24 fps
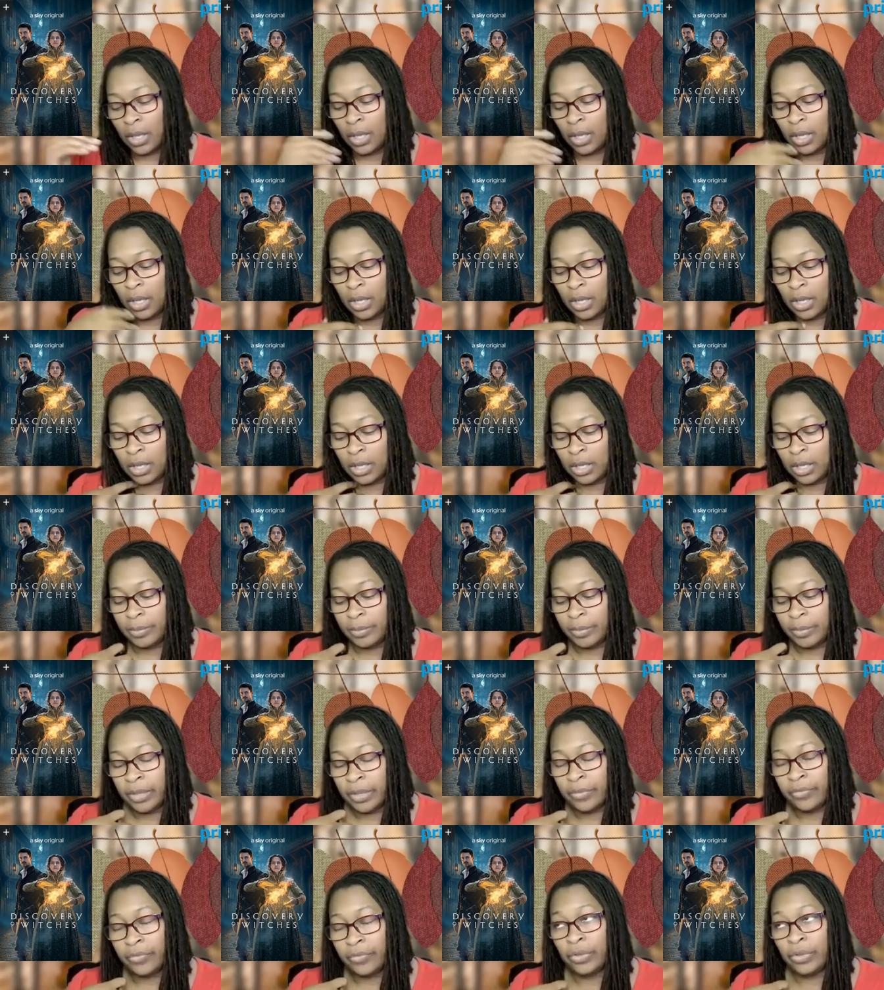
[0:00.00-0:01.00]
um,
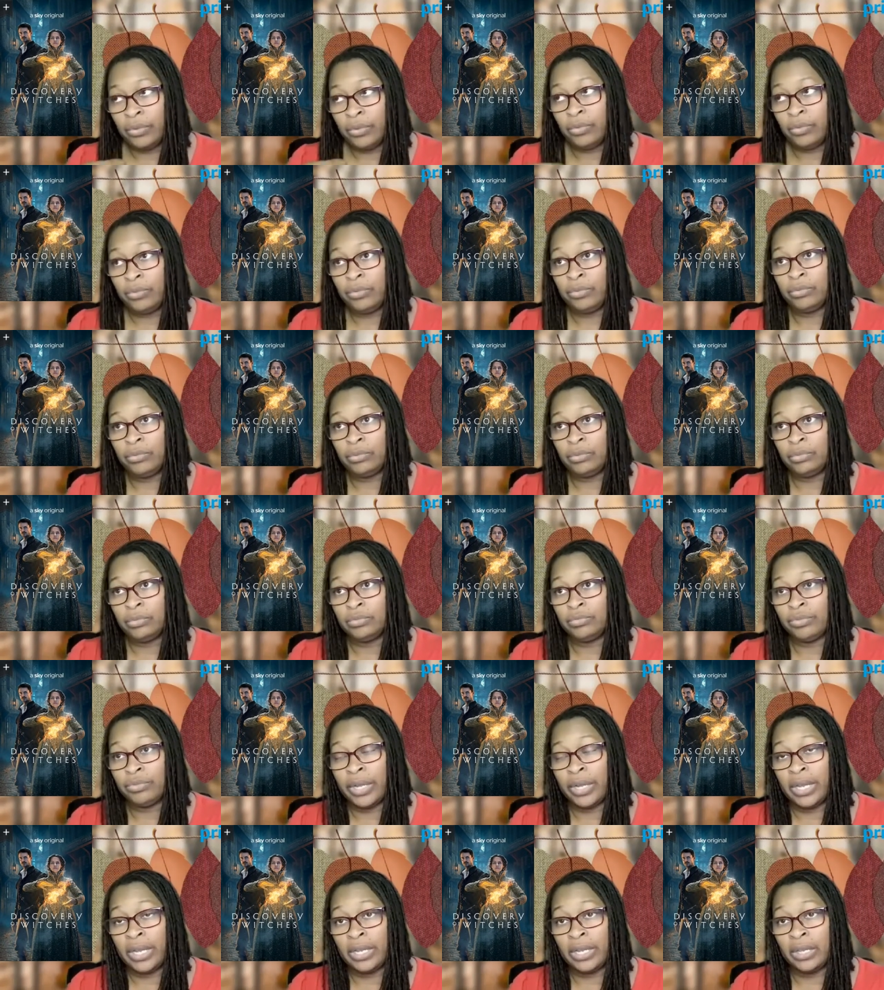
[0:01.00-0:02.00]
if you
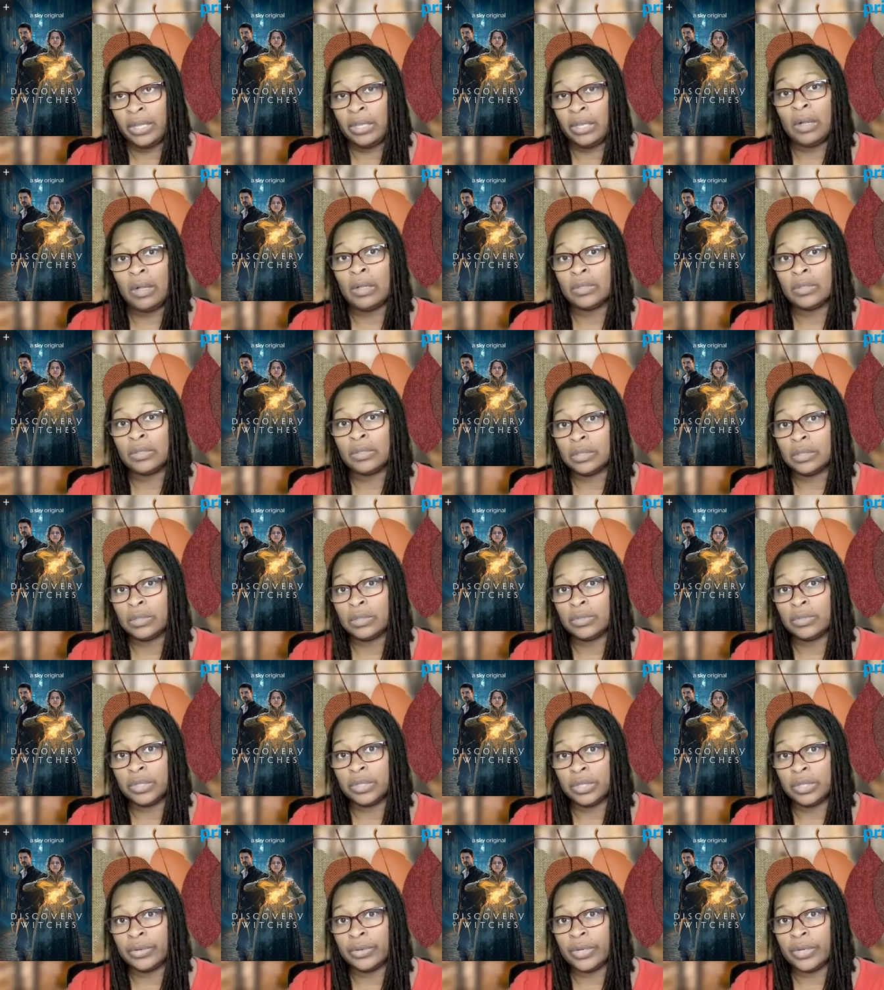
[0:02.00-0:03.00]
read the All Soul
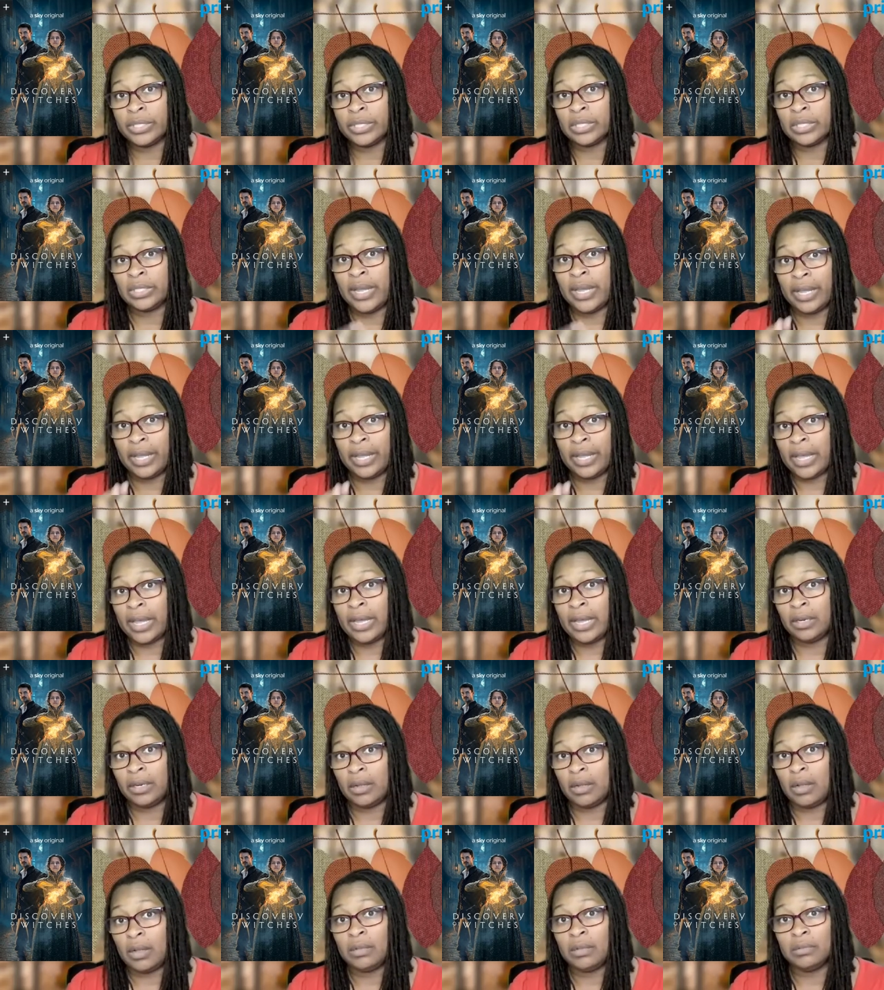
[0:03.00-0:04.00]
series and like that at
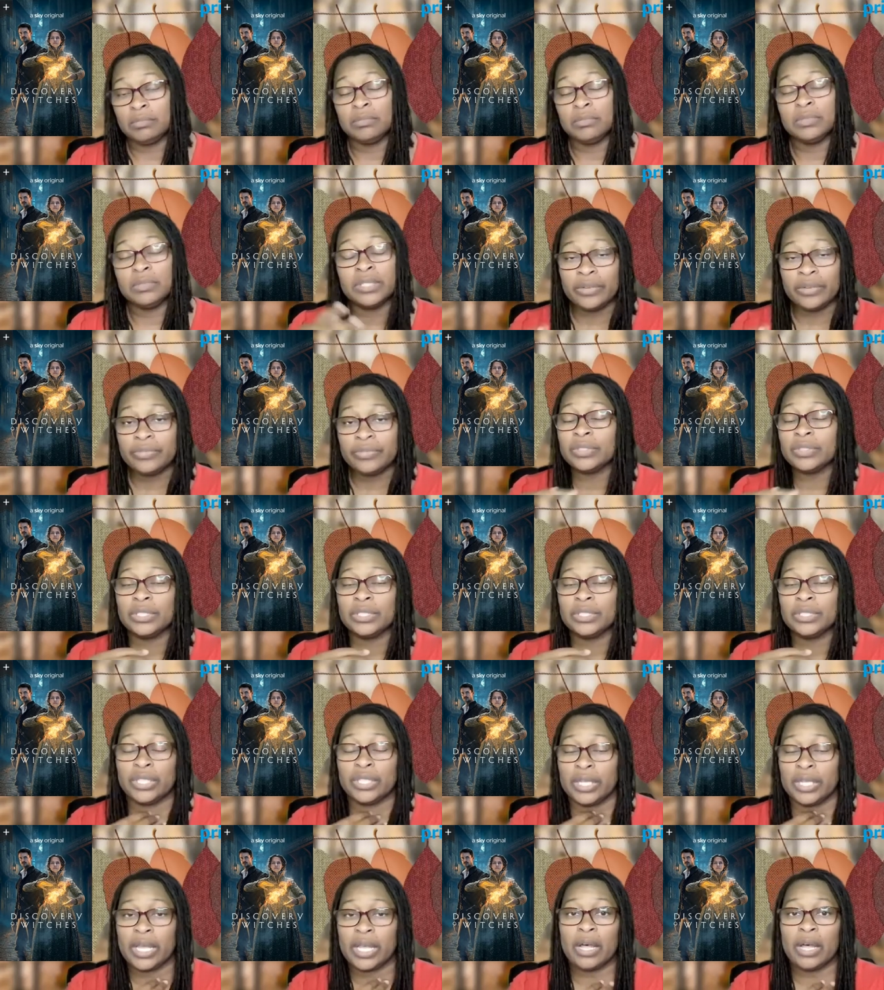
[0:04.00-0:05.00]
all, definitely
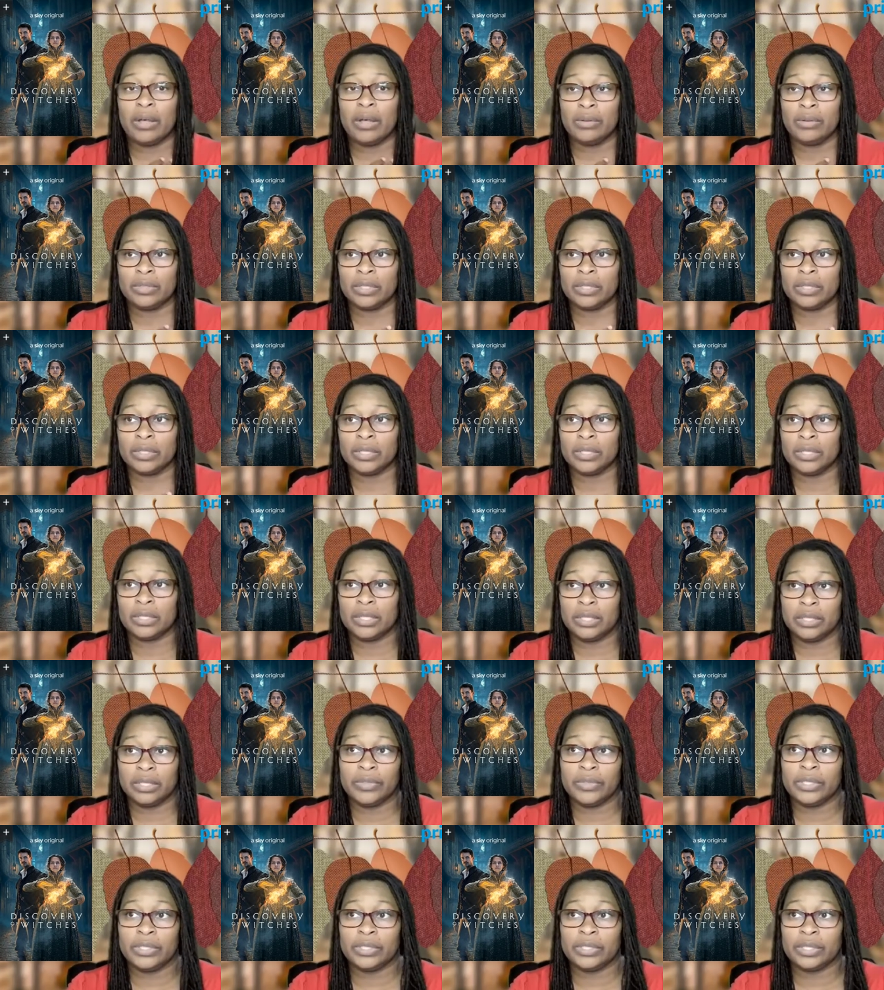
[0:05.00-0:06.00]
check out the
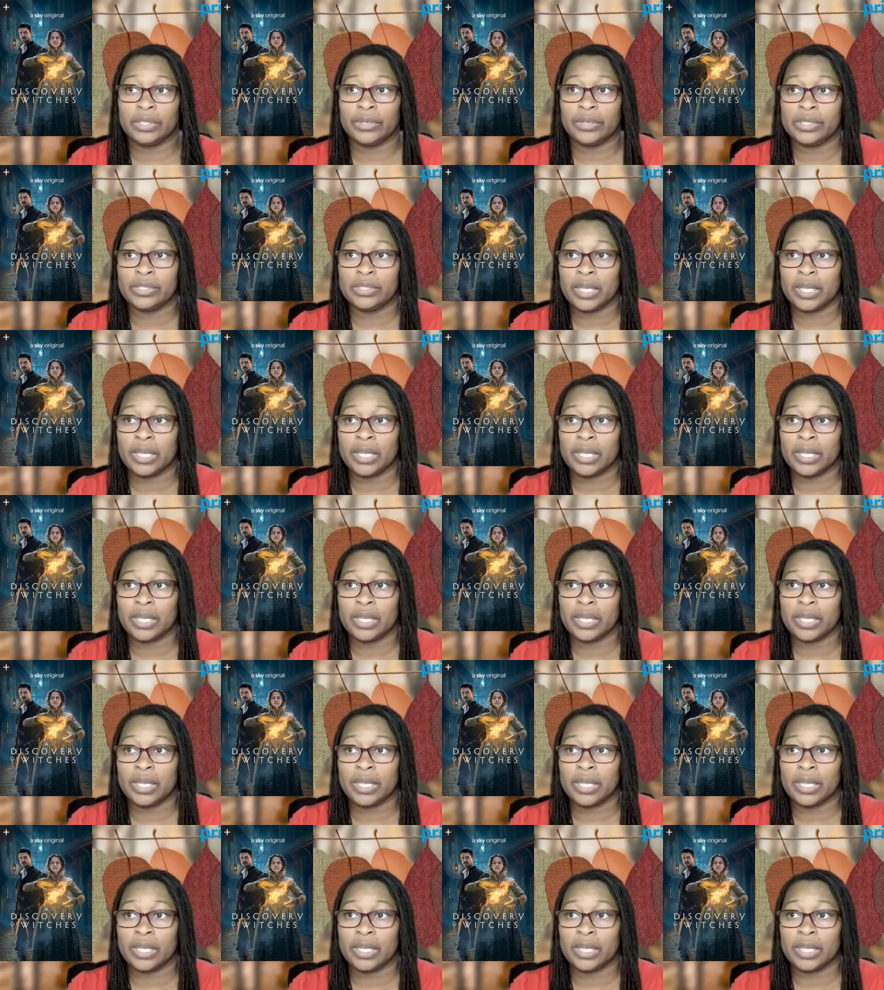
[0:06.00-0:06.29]
TV series.